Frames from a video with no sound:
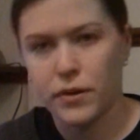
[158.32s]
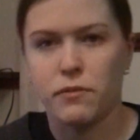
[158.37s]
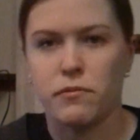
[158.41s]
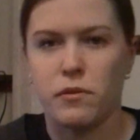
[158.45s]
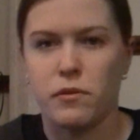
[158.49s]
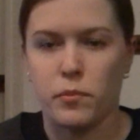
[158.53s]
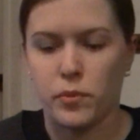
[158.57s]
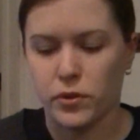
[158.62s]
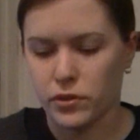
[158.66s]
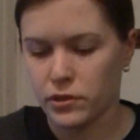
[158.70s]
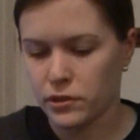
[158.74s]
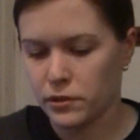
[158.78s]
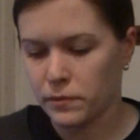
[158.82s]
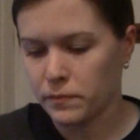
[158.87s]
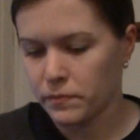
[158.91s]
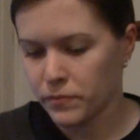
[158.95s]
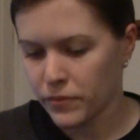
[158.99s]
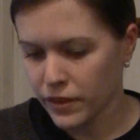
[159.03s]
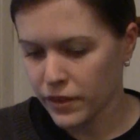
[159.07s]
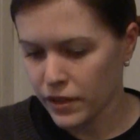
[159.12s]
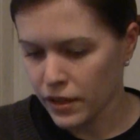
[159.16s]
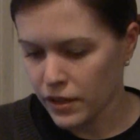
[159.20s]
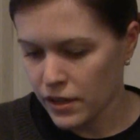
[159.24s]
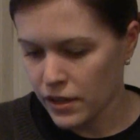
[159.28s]
but I won't bother.
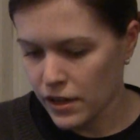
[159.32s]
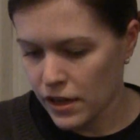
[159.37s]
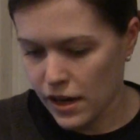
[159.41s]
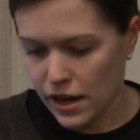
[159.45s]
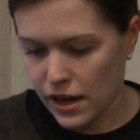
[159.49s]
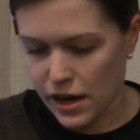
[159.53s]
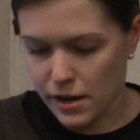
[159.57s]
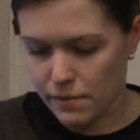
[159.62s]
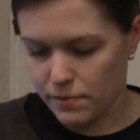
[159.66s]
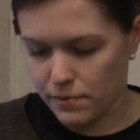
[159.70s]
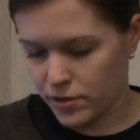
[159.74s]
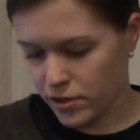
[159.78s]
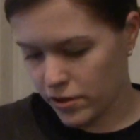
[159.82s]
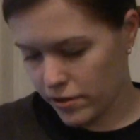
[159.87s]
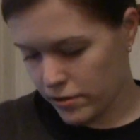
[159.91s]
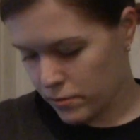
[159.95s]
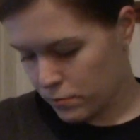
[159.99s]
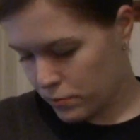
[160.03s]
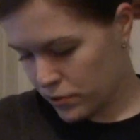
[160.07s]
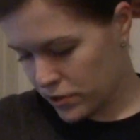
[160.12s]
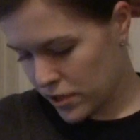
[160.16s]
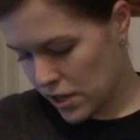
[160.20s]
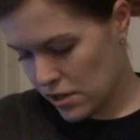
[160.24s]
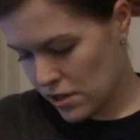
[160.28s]
So it's
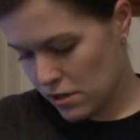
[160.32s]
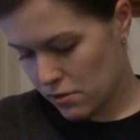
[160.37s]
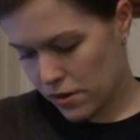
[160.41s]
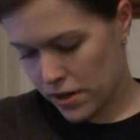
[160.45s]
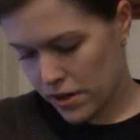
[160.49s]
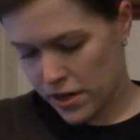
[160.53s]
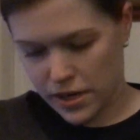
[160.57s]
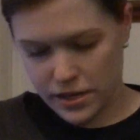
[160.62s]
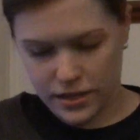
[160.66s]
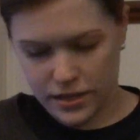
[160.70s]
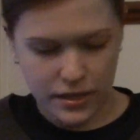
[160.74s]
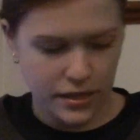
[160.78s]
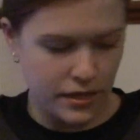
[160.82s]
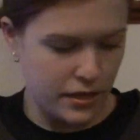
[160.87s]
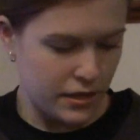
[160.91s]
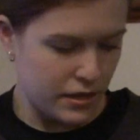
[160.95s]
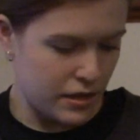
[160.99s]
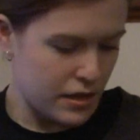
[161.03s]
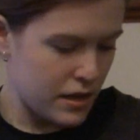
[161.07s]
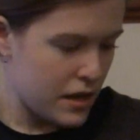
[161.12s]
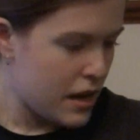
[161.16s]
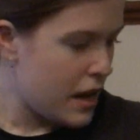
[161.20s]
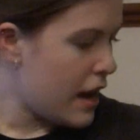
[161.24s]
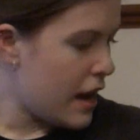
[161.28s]
presented quite nicely.
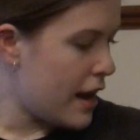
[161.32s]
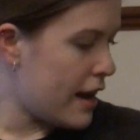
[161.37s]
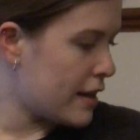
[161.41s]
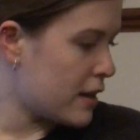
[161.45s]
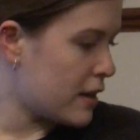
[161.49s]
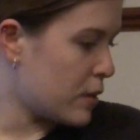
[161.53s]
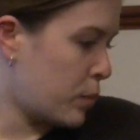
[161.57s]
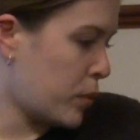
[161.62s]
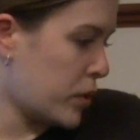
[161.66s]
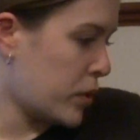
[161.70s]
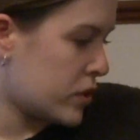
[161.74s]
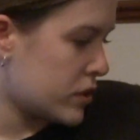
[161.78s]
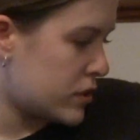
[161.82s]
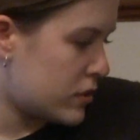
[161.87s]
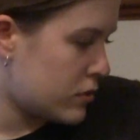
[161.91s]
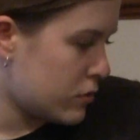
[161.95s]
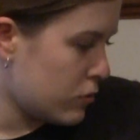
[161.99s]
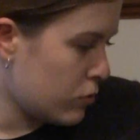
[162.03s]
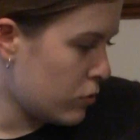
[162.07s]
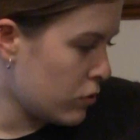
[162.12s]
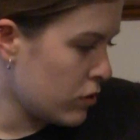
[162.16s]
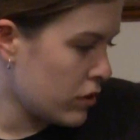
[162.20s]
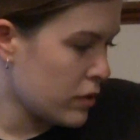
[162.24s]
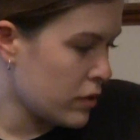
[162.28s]
The box,
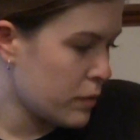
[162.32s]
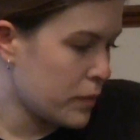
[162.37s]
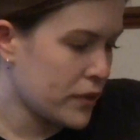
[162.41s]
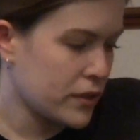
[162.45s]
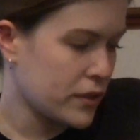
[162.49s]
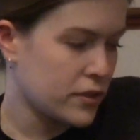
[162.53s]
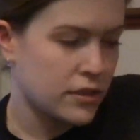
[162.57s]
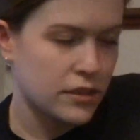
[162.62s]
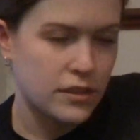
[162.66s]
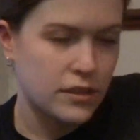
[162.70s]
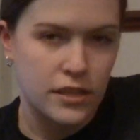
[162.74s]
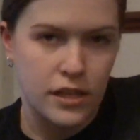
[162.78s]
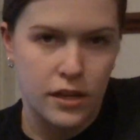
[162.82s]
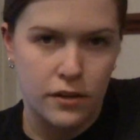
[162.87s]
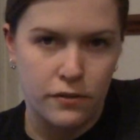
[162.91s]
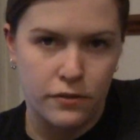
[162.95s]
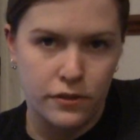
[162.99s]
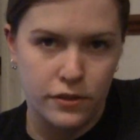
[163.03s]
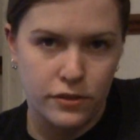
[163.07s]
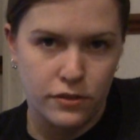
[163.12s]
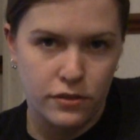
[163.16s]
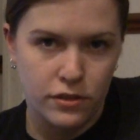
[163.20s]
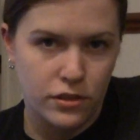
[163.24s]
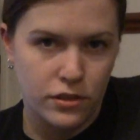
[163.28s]
all of the box itself
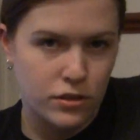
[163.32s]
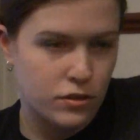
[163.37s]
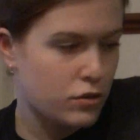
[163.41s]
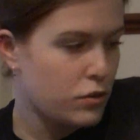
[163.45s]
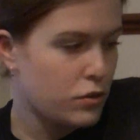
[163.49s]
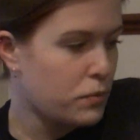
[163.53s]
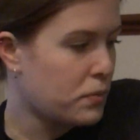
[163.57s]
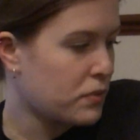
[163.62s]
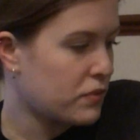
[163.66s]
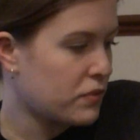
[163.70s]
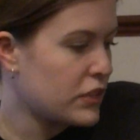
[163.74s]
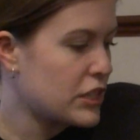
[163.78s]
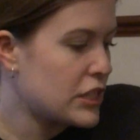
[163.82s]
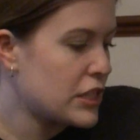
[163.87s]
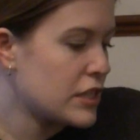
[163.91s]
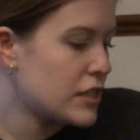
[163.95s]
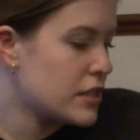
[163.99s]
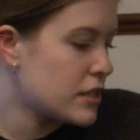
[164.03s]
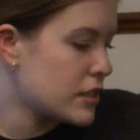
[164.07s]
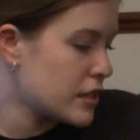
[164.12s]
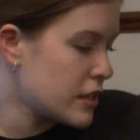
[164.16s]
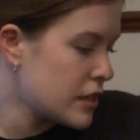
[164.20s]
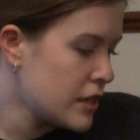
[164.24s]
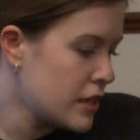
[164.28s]
is super
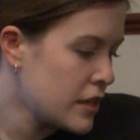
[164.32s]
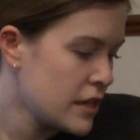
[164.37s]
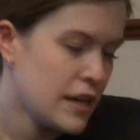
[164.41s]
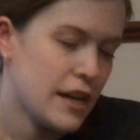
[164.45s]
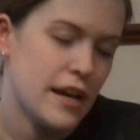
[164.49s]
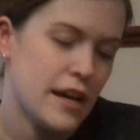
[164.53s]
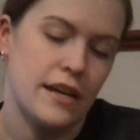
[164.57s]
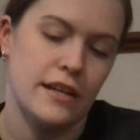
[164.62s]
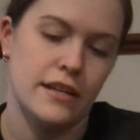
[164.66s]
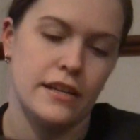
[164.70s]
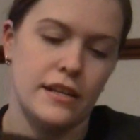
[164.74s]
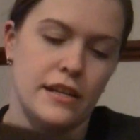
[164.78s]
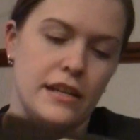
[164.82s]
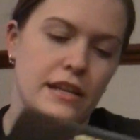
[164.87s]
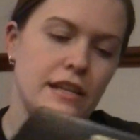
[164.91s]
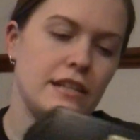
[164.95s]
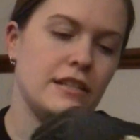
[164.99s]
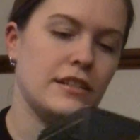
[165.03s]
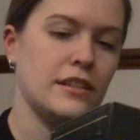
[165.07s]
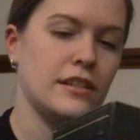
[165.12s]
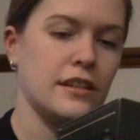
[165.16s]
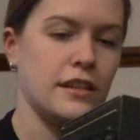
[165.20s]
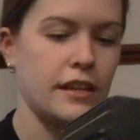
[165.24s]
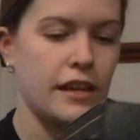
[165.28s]
rigid and
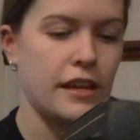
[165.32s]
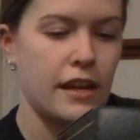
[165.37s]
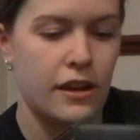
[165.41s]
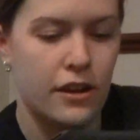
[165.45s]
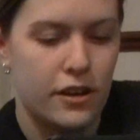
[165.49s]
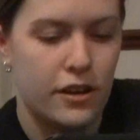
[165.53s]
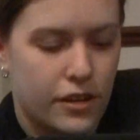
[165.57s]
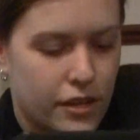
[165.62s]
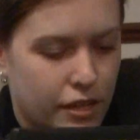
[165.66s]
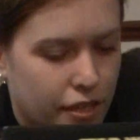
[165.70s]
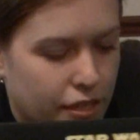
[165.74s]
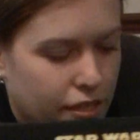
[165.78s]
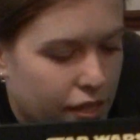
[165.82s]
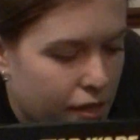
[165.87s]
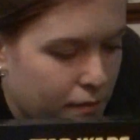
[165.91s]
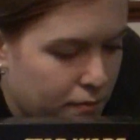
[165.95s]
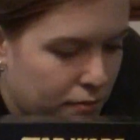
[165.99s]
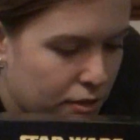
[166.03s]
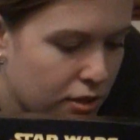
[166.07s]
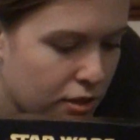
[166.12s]
isn't going to get hurt anytime